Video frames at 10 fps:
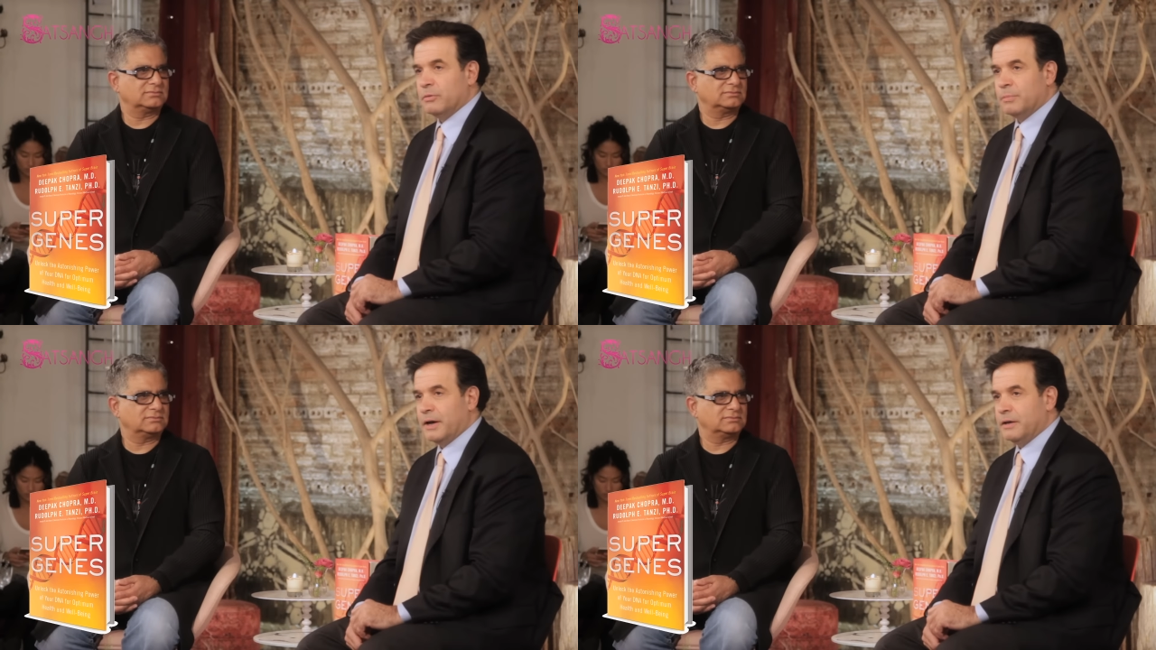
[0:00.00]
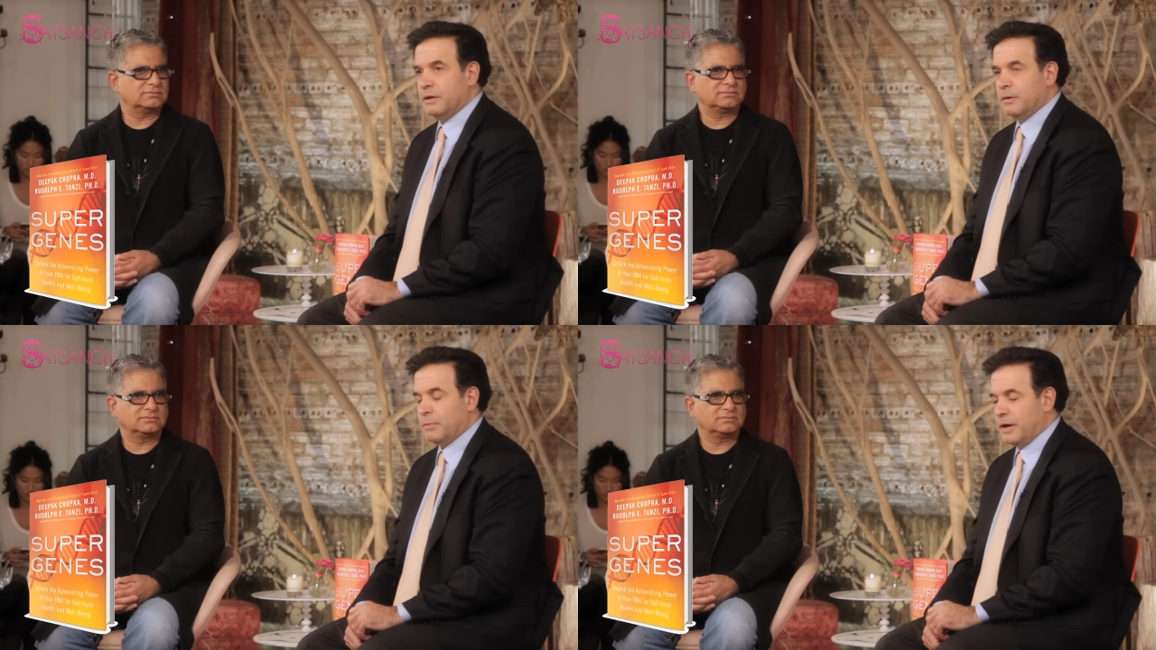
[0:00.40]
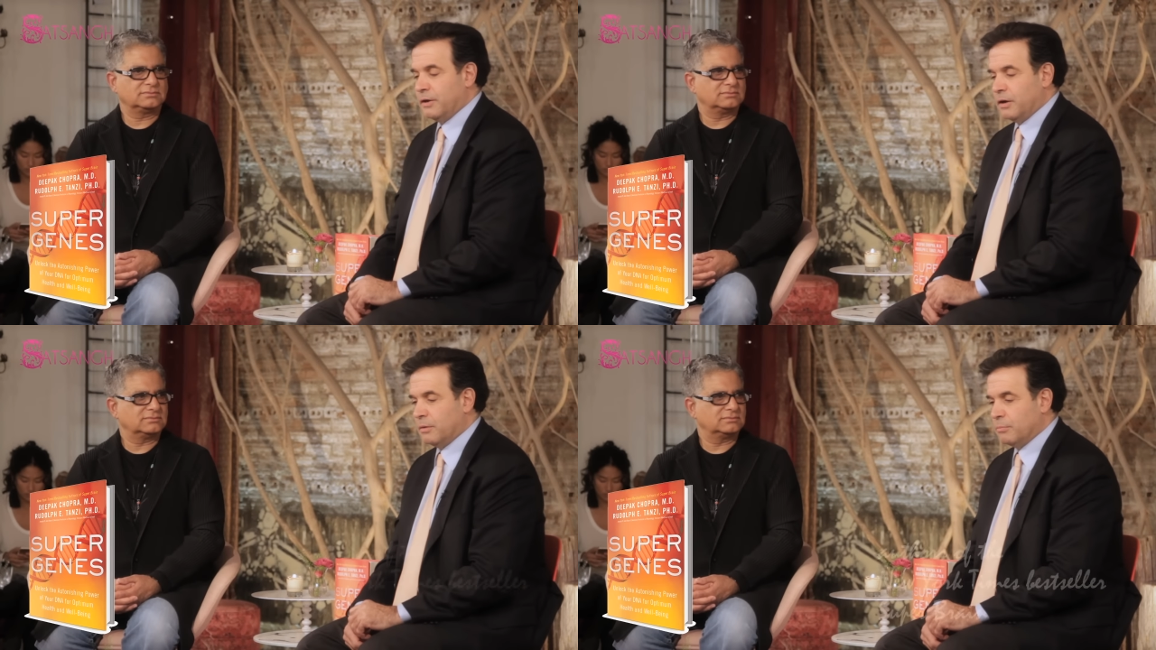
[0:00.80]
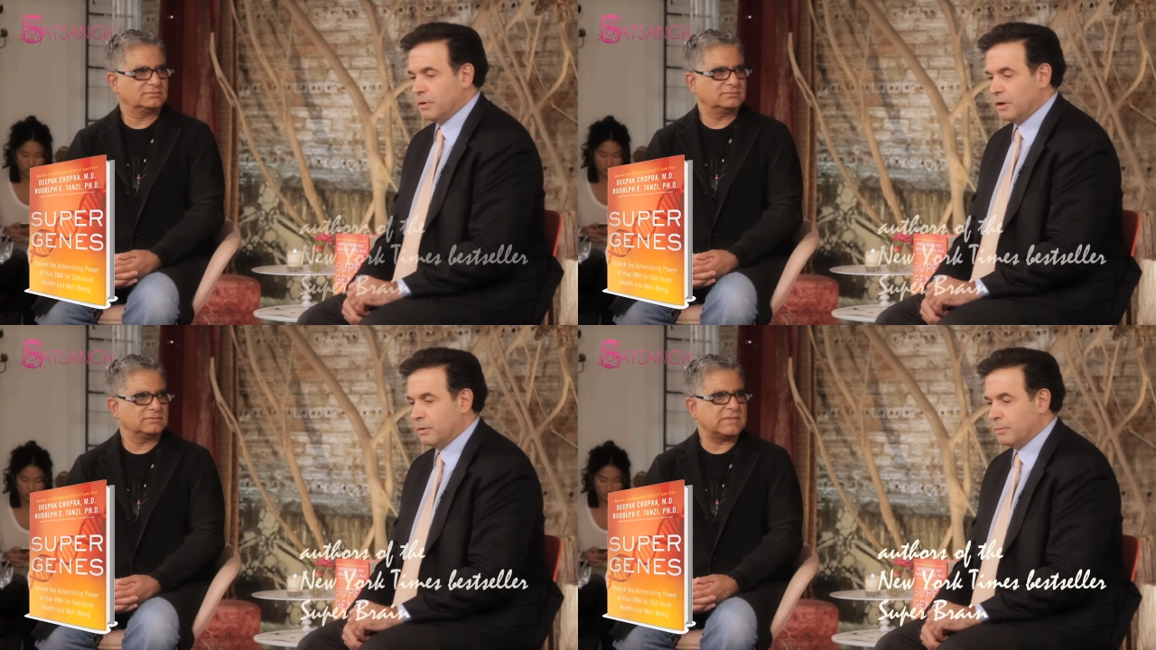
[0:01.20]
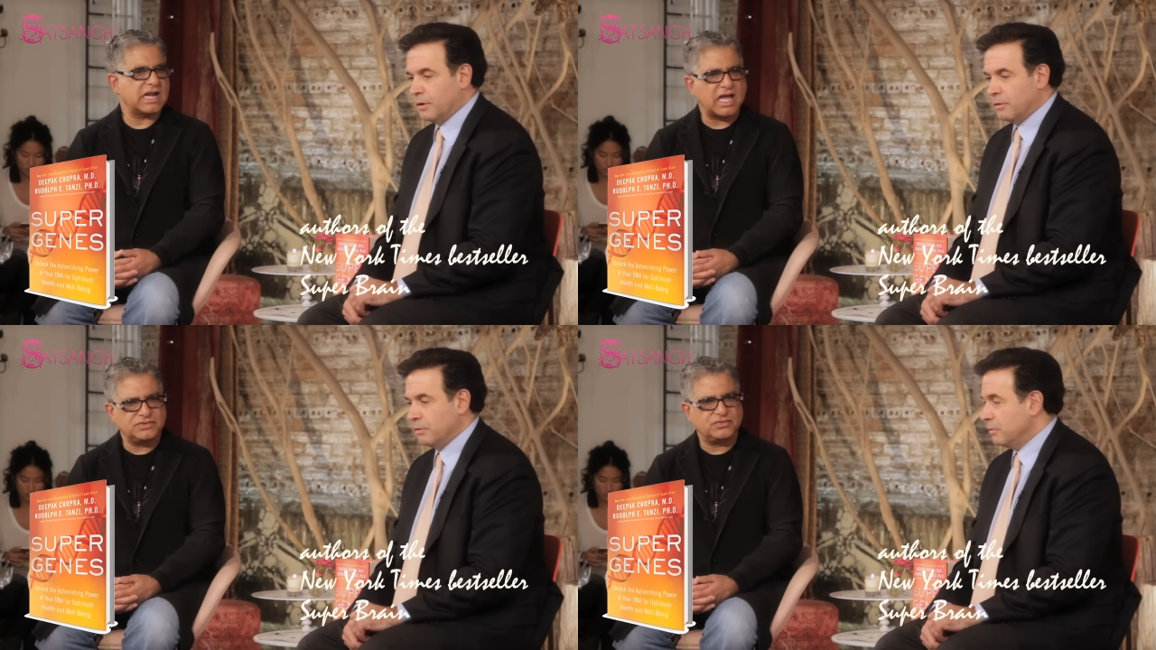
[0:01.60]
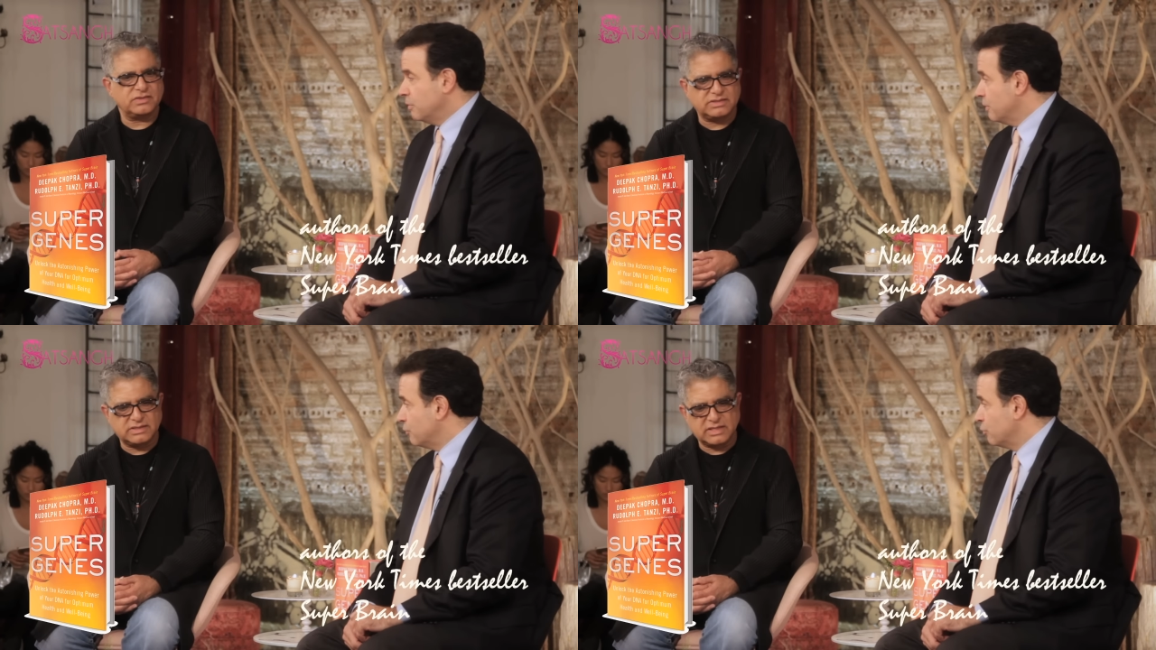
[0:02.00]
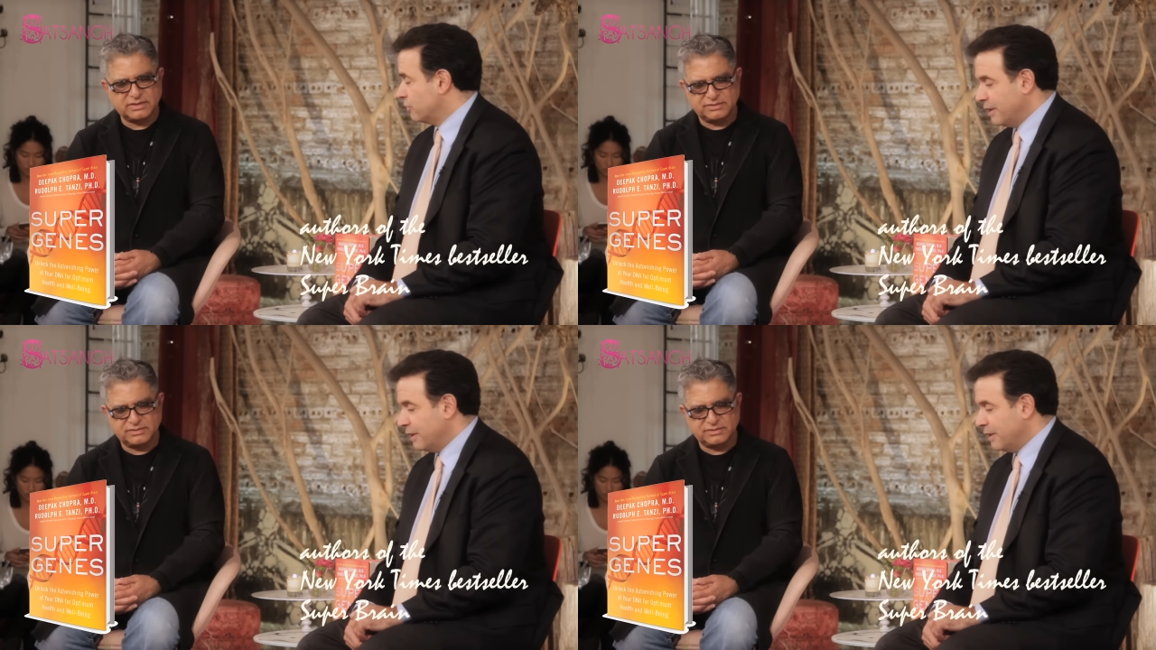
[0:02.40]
Speaker 1: and by, by um, uh, uh natural, natural selection.